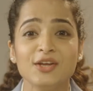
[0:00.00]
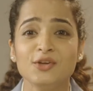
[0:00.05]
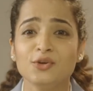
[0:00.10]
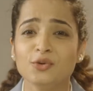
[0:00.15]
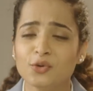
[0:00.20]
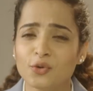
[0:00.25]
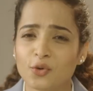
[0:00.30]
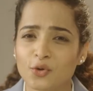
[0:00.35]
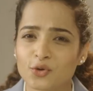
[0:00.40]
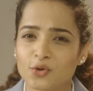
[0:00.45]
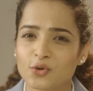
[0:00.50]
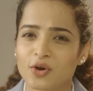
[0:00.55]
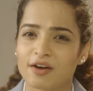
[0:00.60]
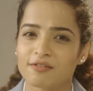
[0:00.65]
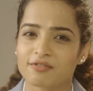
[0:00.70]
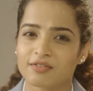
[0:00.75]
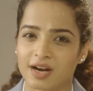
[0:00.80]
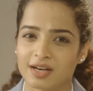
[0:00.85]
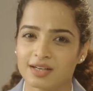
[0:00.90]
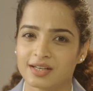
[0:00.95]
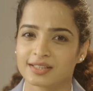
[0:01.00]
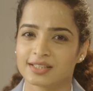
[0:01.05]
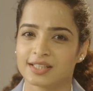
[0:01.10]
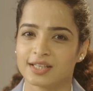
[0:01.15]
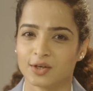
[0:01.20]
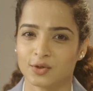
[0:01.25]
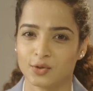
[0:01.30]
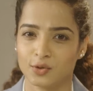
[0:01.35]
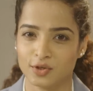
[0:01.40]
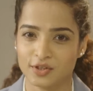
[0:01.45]
You know you have
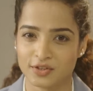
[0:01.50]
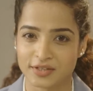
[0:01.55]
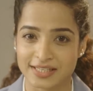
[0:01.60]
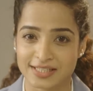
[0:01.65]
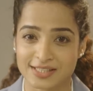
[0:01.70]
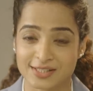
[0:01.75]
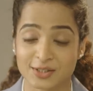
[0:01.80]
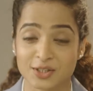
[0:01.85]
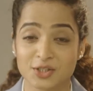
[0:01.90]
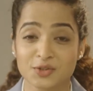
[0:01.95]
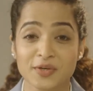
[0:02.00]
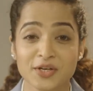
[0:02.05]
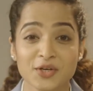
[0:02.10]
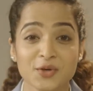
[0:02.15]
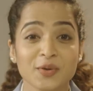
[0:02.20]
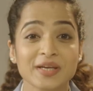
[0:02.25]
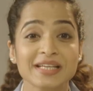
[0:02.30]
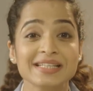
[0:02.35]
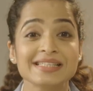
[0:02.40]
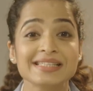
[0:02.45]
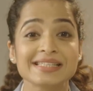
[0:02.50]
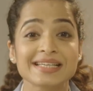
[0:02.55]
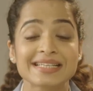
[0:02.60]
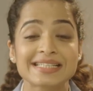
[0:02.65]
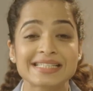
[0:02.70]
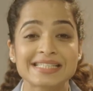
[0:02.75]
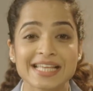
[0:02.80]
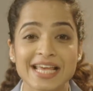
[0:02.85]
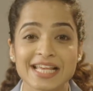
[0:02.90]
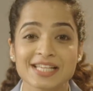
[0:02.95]
conducted a good research when you can
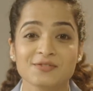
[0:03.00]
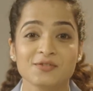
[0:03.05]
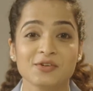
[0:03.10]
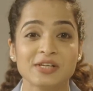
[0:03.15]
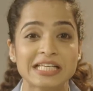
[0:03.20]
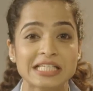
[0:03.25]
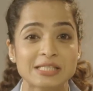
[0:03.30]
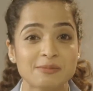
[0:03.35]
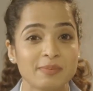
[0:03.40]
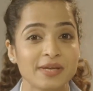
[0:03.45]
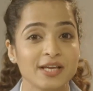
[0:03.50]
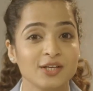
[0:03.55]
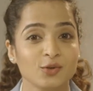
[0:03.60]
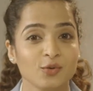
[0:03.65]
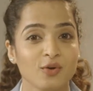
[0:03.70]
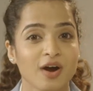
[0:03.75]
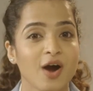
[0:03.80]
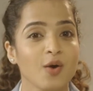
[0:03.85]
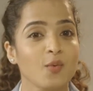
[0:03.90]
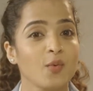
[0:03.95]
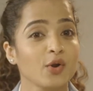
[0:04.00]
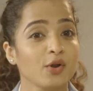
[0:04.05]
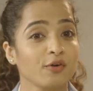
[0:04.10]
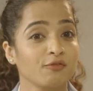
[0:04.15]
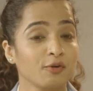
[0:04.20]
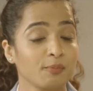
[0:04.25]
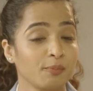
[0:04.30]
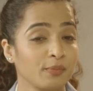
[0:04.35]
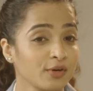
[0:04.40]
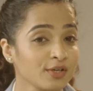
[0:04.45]
successfully speak to how one of
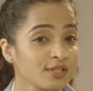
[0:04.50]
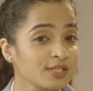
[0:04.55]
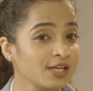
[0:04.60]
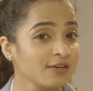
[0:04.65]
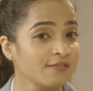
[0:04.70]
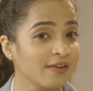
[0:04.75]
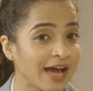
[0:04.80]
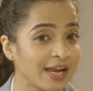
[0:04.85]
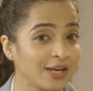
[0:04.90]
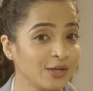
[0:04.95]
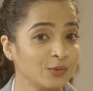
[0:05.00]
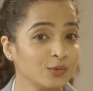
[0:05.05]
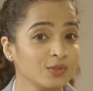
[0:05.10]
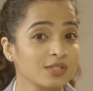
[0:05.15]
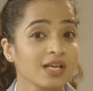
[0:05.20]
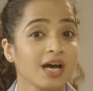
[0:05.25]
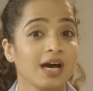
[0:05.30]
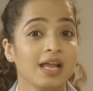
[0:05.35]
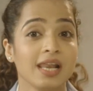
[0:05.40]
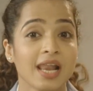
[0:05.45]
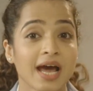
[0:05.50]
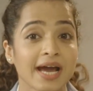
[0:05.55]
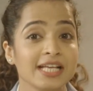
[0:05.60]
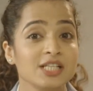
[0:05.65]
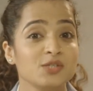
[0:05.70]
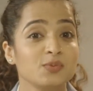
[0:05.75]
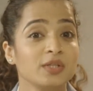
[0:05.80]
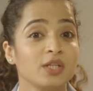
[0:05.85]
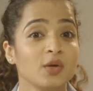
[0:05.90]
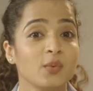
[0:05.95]
your personal values
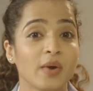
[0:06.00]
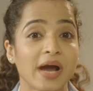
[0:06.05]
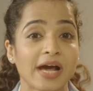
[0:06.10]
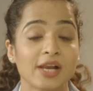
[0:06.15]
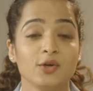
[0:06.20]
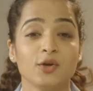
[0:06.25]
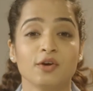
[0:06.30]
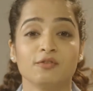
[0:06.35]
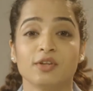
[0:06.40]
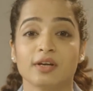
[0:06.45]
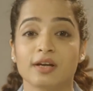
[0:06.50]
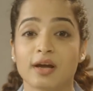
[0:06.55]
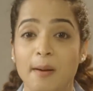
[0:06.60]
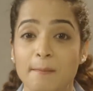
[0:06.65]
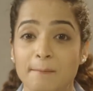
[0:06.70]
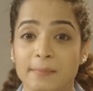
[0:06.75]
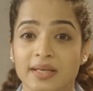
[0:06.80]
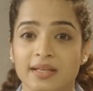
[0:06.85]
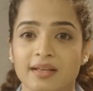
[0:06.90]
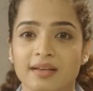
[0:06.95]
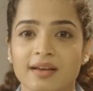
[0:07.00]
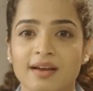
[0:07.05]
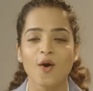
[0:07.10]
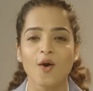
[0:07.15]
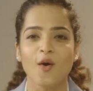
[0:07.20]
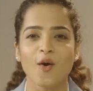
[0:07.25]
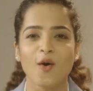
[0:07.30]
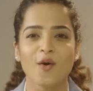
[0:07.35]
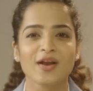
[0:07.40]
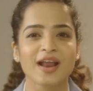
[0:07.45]
aligns with the value of the company
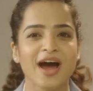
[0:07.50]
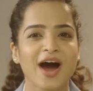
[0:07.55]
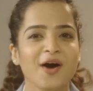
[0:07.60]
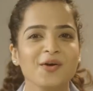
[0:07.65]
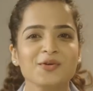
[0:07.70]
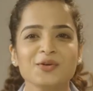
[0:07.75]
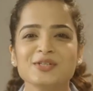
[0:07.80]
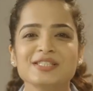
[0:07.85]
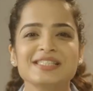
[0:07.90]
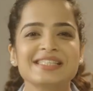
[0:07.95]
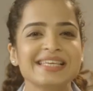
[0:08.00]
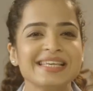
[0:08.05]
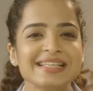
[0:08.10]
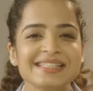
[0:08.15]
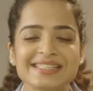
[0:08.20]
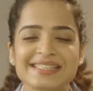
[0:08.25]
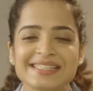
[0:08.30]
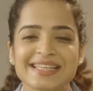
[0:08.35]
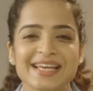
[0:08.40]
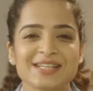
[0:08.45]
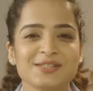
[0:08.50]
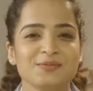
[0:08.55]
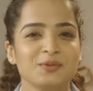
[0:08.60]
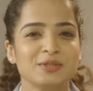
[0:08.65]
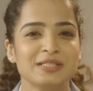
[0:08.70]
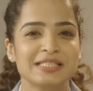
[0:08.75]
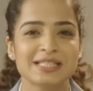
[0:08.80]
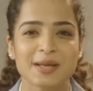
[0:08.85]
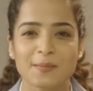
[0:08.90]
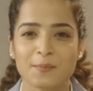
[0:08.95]
or how your skill sets
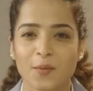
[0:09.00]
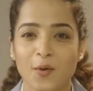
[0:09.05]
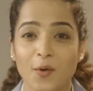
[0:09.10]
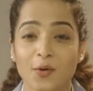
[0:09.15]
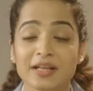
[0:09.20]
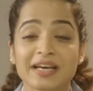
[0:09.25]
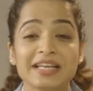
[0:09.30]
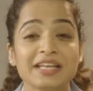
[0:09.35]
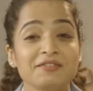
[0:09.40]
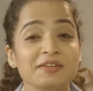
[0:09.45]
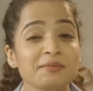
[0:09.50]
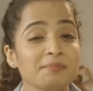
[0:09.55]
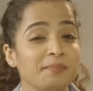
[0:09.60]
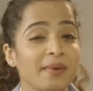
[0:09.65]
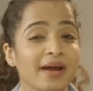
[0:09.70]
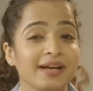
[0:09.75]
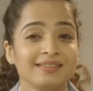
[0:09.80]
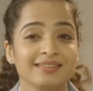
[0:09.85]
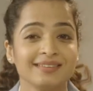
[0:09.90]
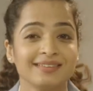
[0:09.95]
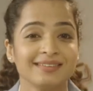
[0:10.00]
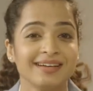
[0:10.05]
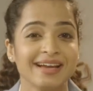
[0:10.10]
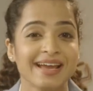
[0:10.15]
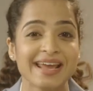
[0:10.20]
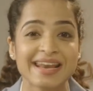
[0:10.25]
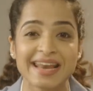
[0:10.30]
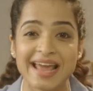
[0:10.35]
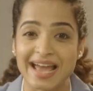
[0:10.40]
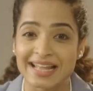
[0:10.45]
would support or even better
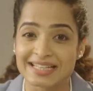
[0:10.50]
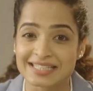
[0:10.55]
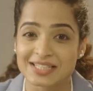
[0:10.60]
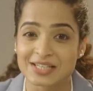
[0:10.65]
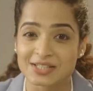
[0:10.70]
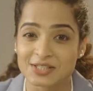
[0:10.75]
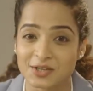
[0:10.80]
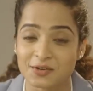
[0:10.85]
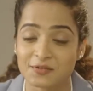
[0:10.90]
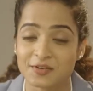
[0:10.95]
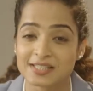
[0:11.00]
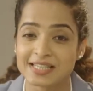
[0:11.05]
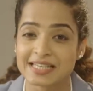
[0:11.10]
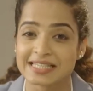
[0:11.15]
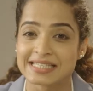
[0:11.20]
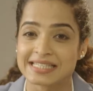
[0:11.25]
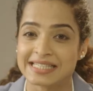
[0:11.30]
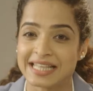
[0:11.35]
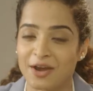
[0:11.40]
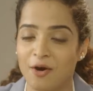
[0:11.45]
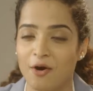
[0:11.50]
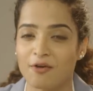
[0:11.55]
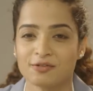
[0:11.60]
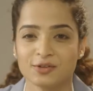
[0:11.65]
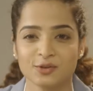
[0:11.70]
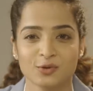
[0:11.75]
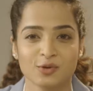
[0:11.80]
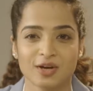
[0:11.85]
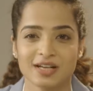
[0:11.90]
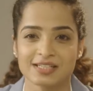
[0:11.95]
enhance the services they
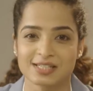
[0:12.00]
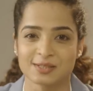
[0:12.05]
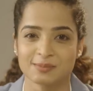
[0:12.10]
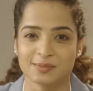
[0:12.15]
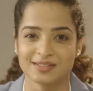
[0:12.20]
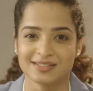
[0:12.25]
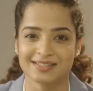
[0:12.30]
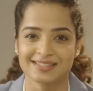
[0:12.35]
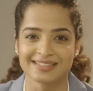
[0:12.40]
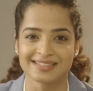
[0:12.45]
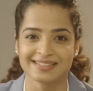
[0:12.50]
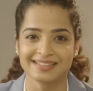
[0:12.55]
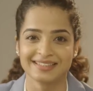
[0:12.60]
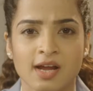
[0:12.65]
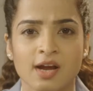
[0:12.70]
offer to customers.